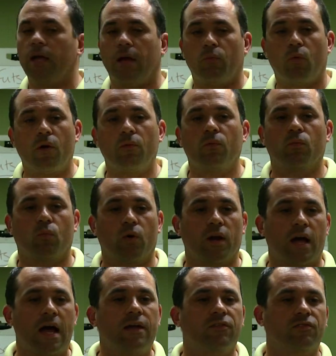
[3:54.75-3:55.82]
And
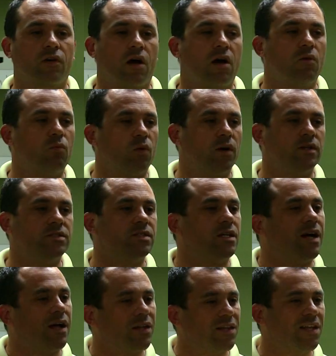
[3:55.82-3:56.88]
what I saw was
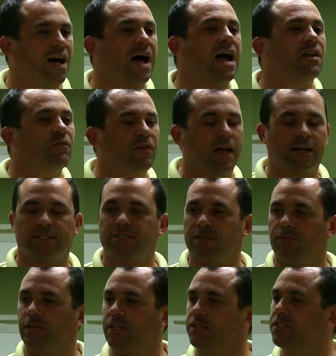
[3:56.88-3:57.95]
a lot of
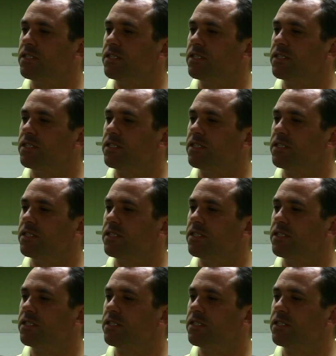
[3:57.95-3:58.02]
activity,